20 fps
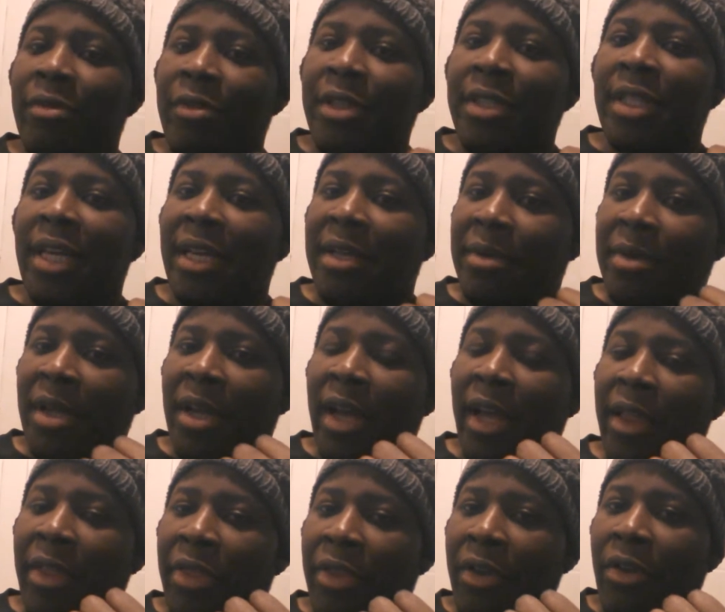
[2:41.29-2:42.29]
reason
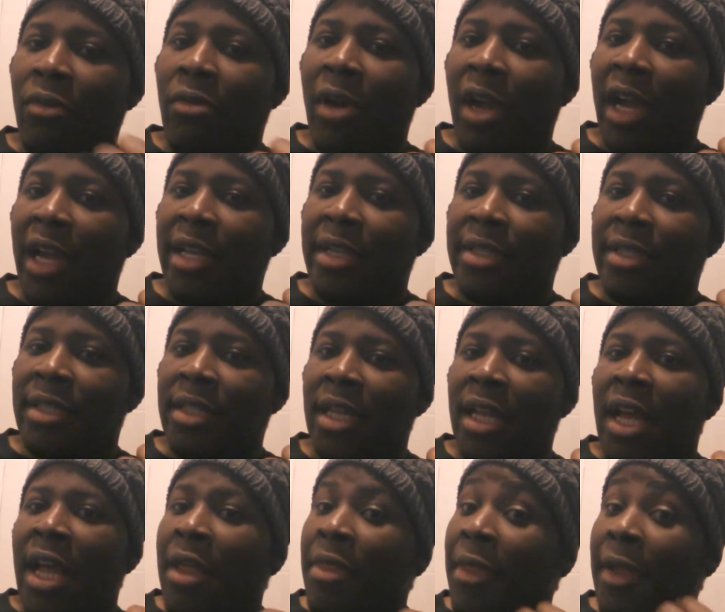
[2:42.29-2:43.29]
I theorized
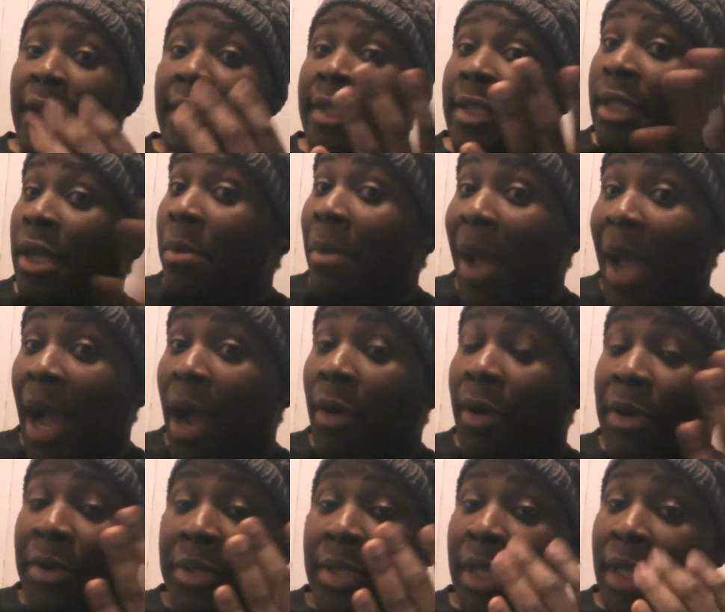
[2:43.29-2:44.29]
that
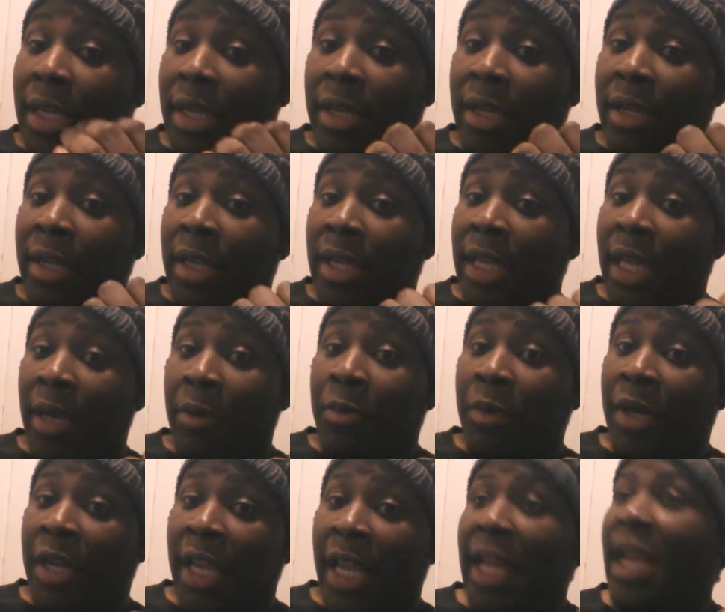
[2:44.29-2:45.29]
somehow he was gonna get
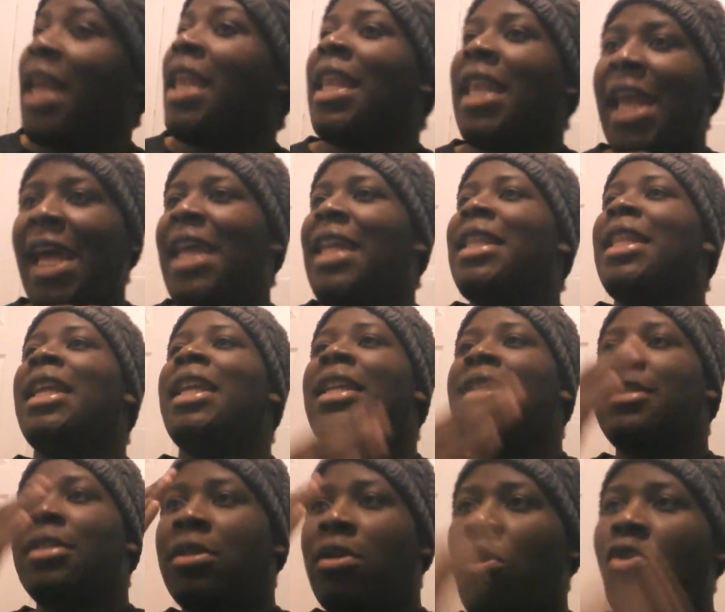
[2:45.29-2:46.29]
one. And I like that
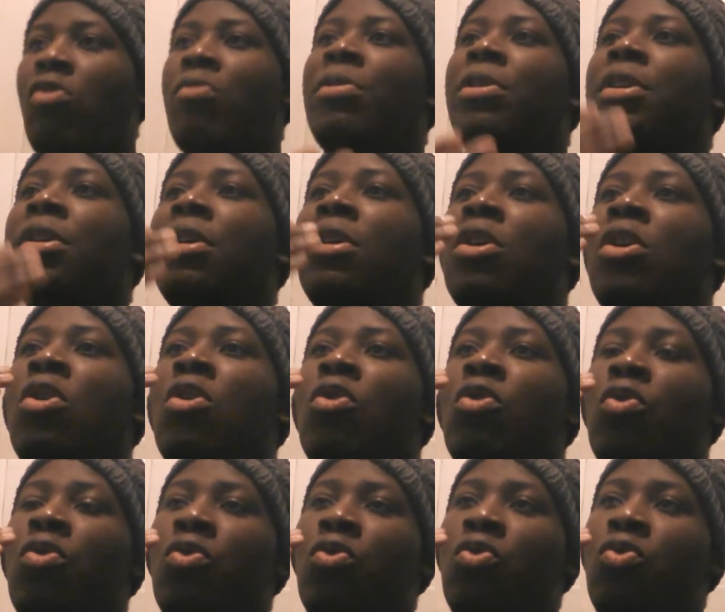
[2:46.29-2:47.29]
it's Ikoma
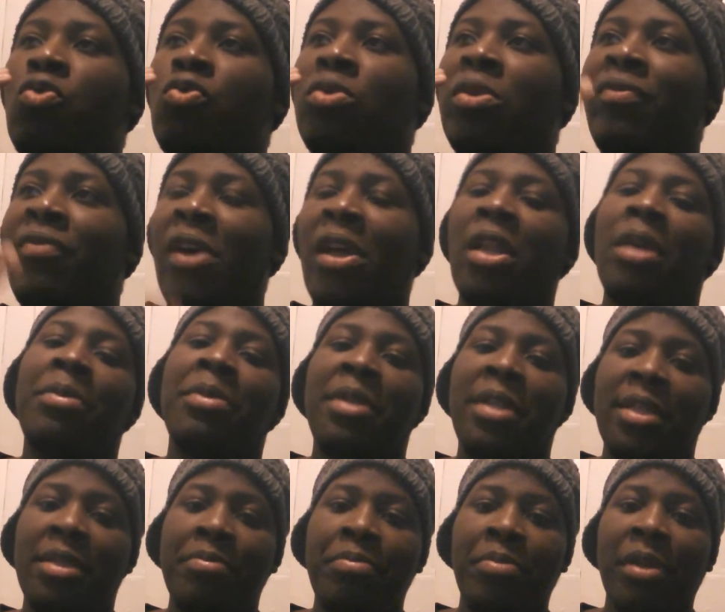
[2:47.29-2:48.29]
who developed
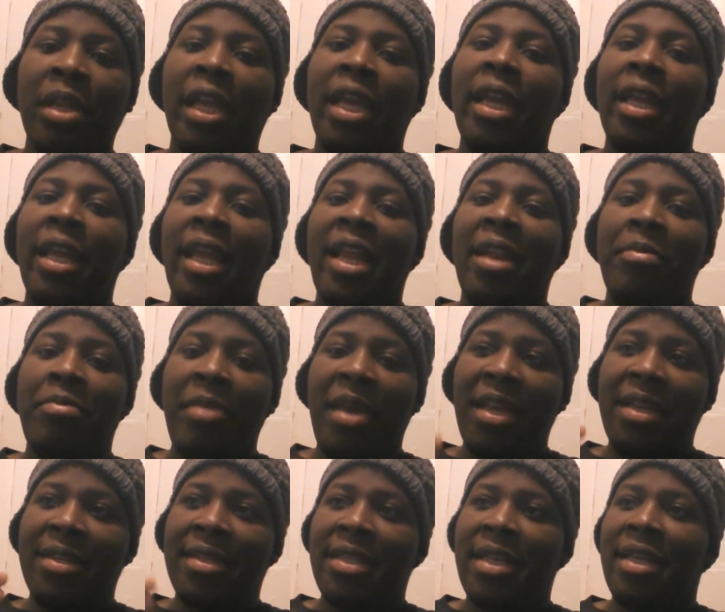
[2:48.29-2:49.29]
this blade. It
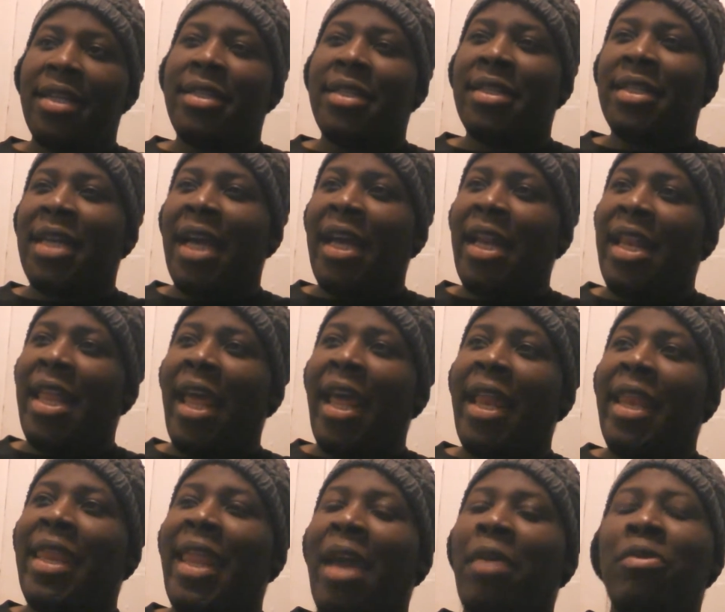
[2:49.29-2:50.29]
makes sense. It's kind
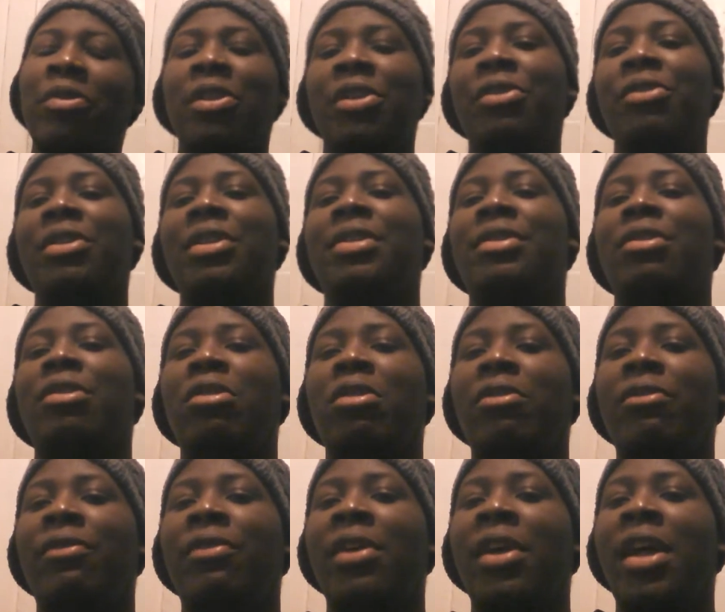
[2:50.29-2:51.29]
of, that will literally
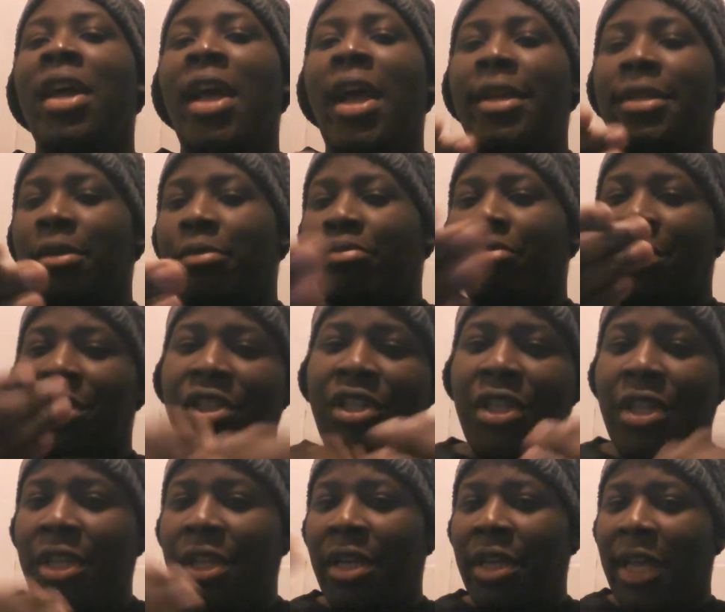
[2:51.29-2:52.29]
serve as a
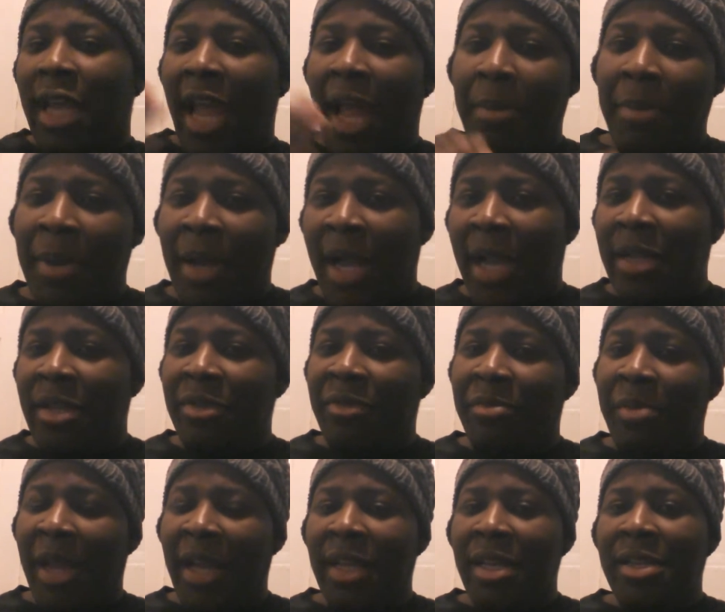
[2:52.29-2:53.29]
bridging the gap kind
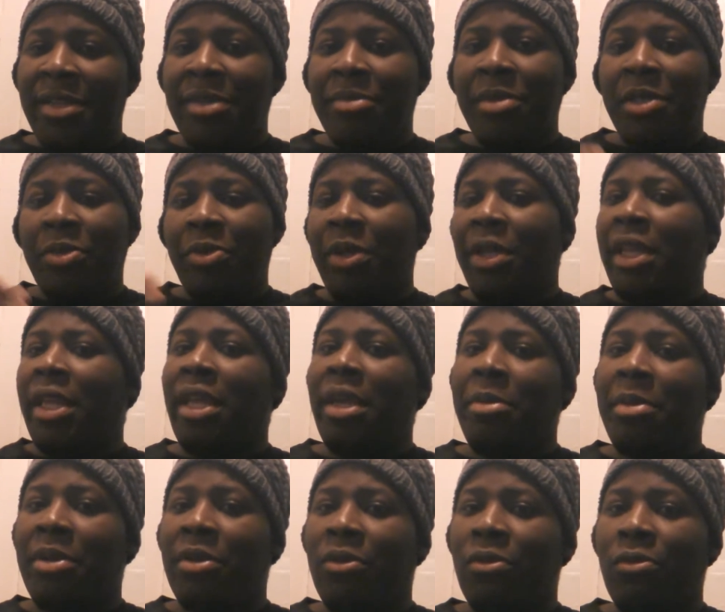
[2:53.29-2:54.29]
of mechanism between
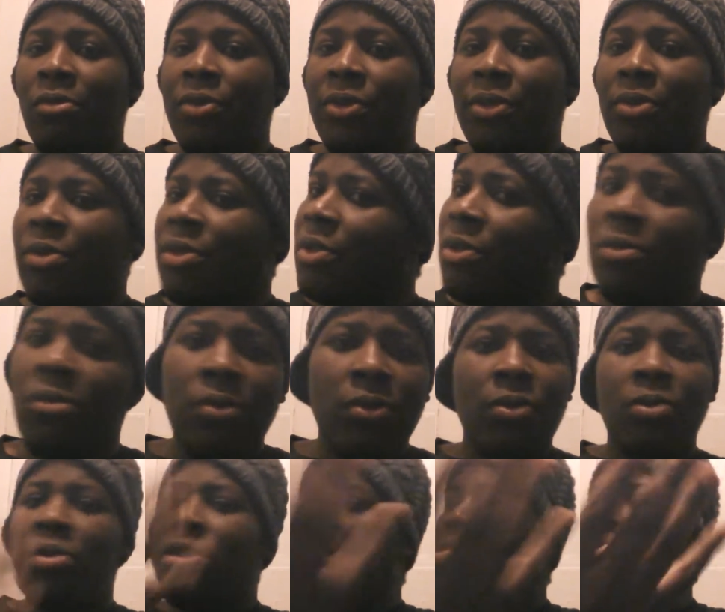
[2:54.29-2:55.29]
him and Kurusu, because
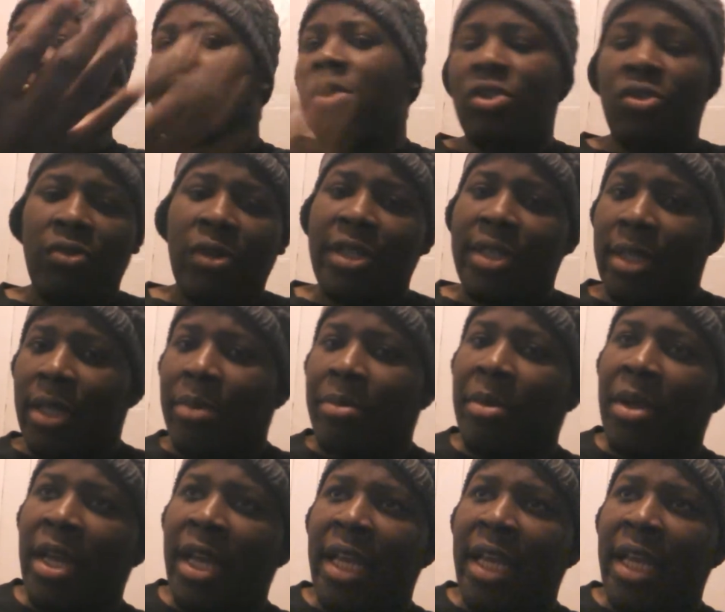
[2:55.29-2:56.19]
Kurusu still doesn't trust them.